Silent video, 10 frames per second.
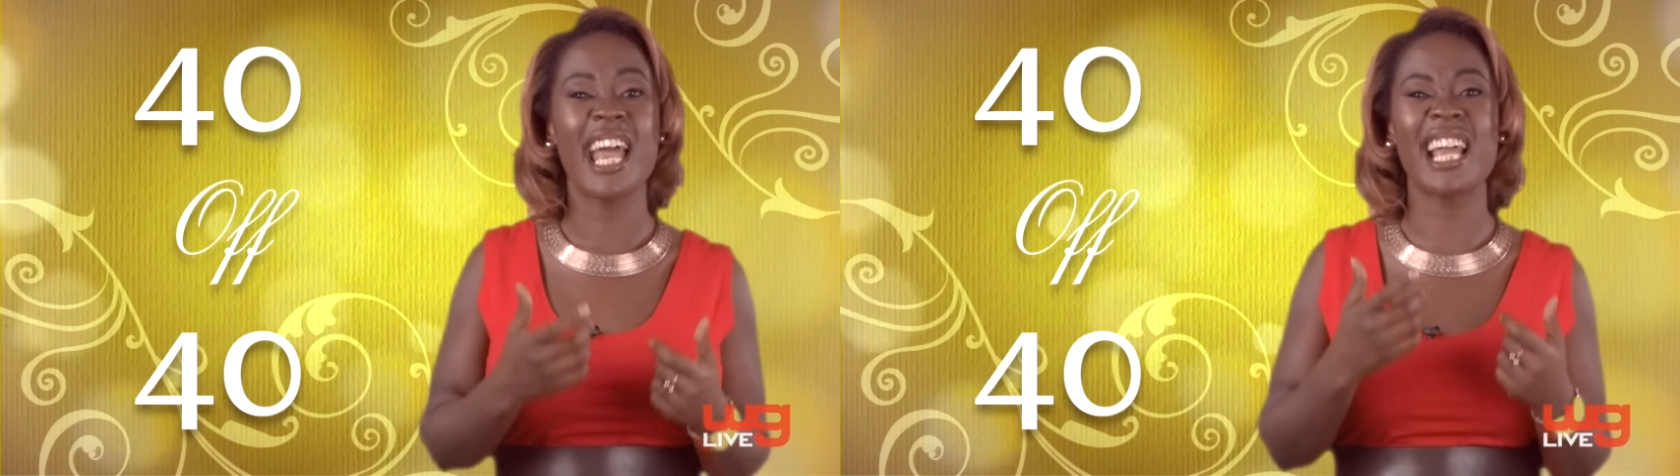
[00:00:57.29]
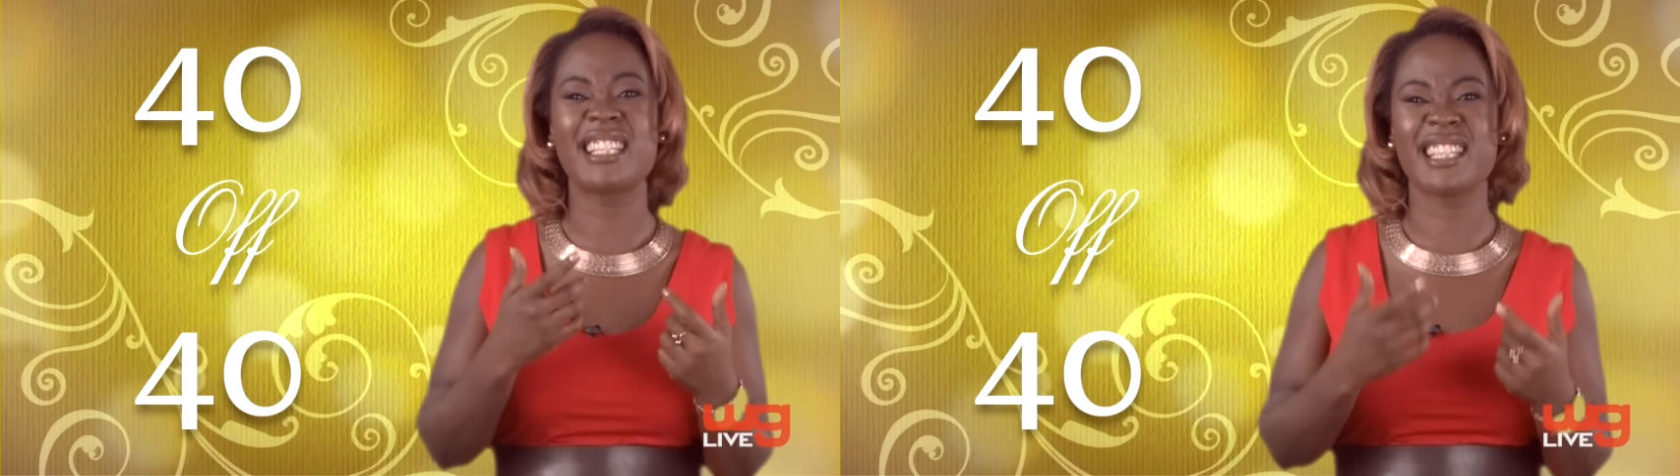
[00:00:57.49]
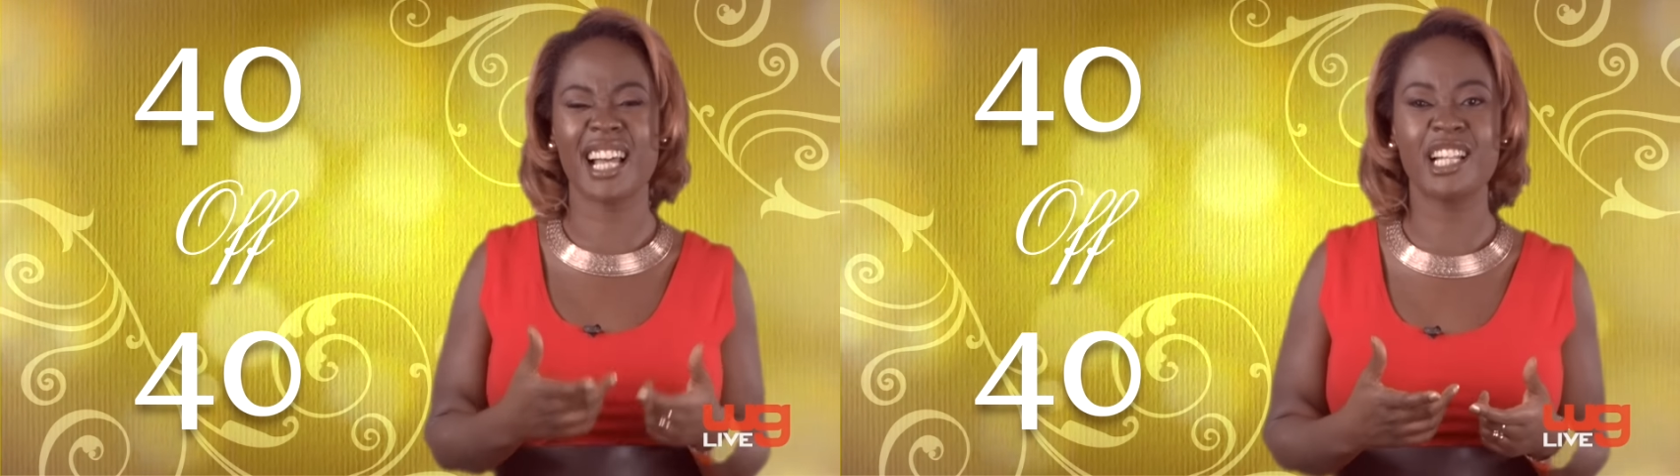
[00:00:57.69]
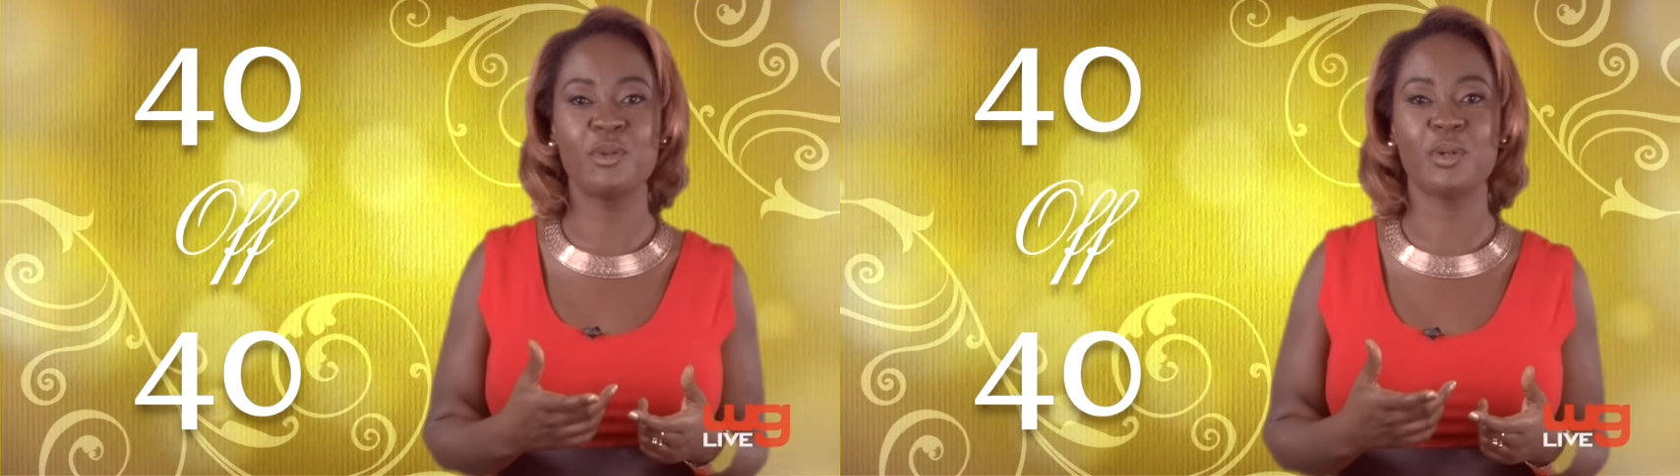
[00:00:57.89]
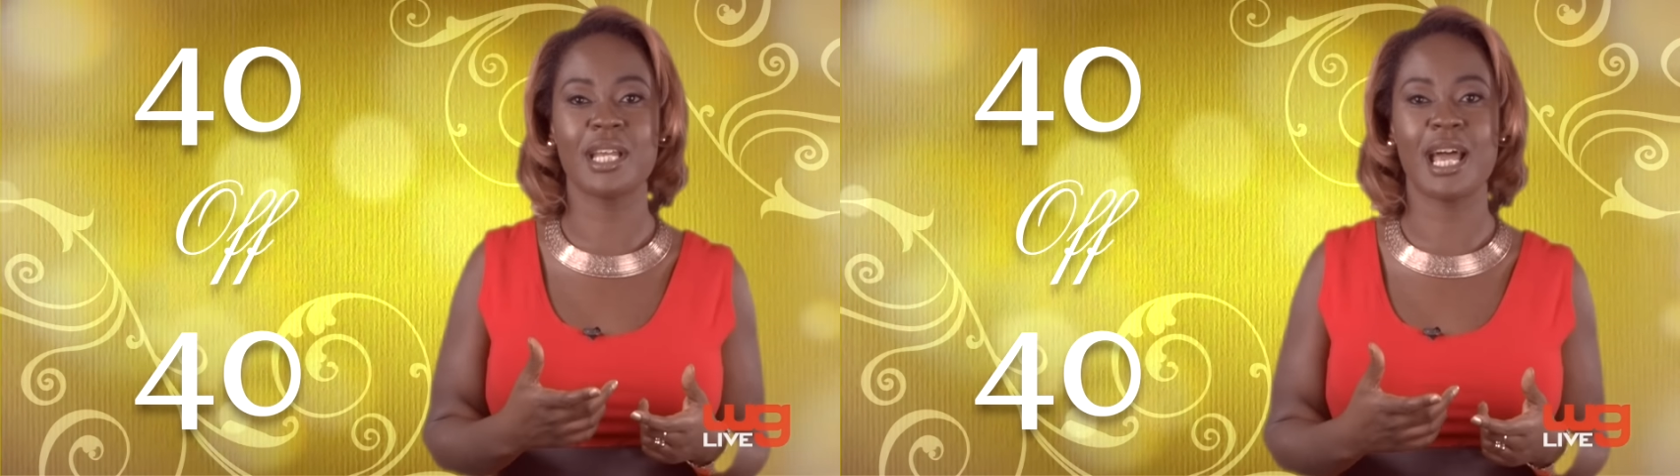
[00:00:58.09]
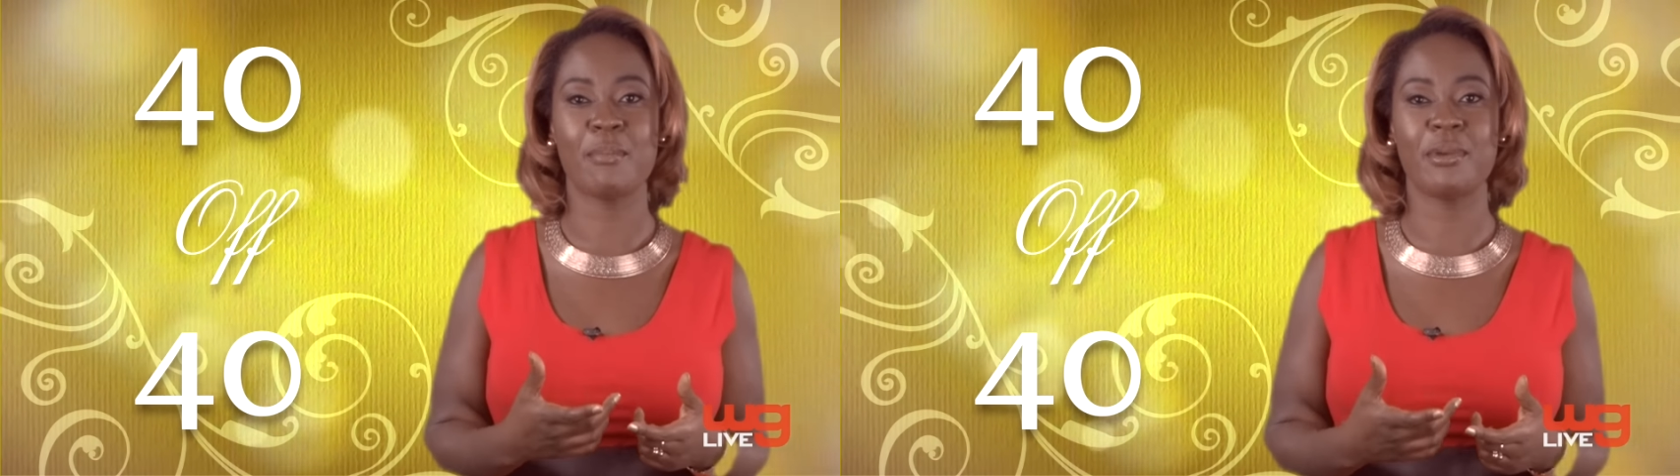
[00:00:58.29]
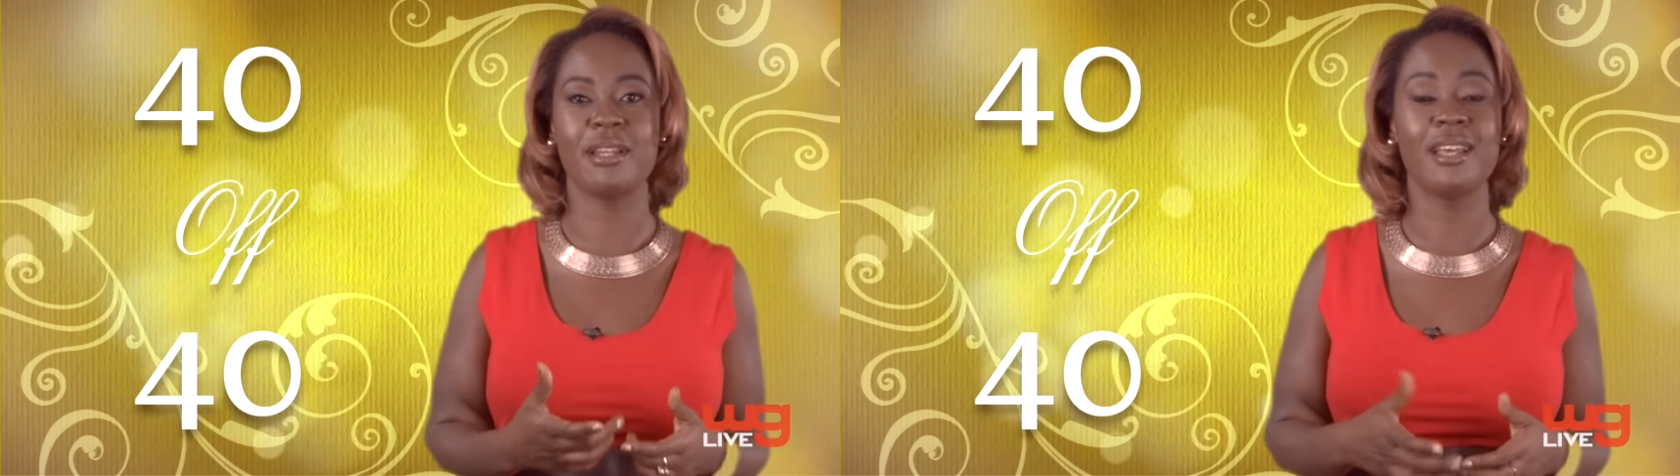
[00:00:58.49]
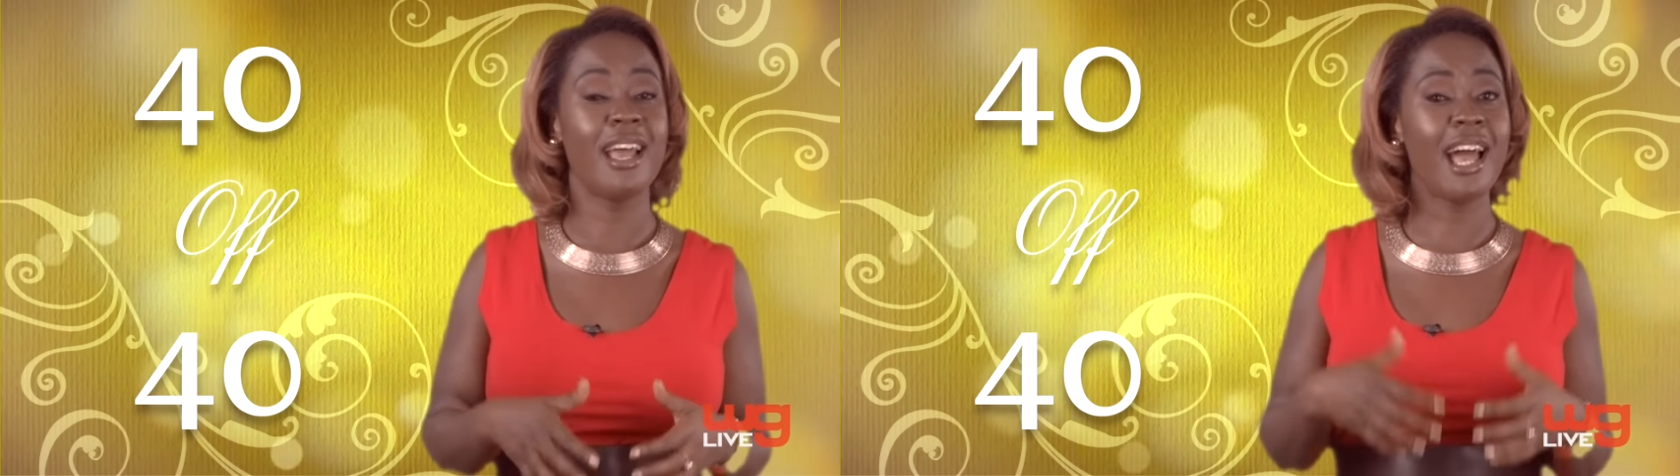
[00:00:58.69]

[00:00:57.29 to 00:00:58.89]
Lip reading: exactly what happened.